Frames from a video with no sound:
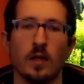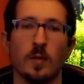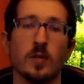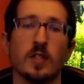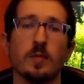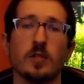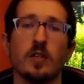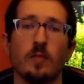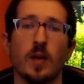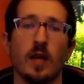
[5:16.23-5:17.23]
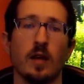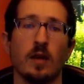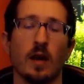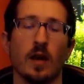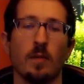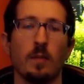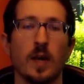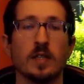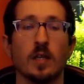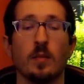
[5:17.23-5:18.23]
The perception of pain,
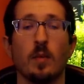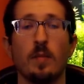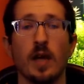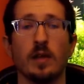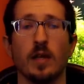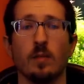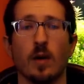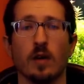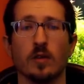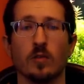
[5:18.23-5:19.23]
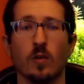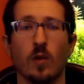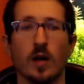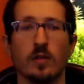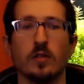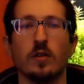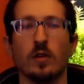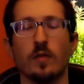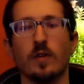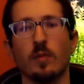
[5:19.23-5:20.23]
based on mammalian models, requires
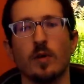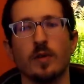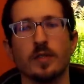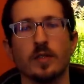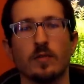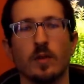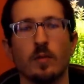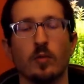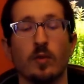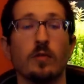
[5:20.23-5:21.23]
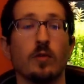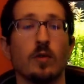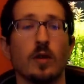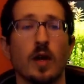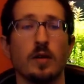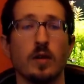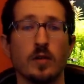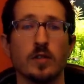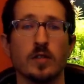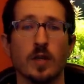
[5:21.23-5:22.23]
nerve impulses from peripheral
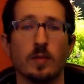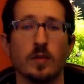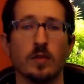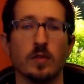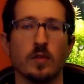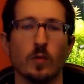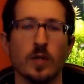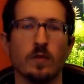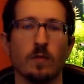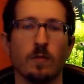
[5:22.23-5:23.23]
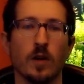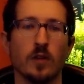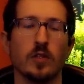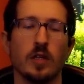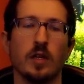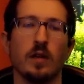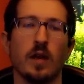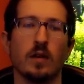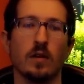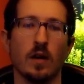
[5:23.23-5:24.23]
nociceptors to reach a functioning
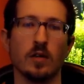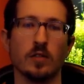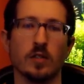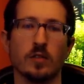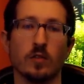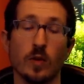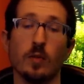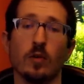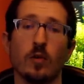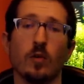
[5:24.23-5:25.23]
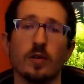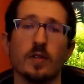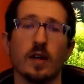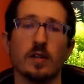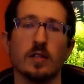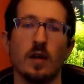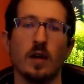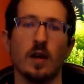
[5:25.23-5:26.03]
and conscious cerebral cortex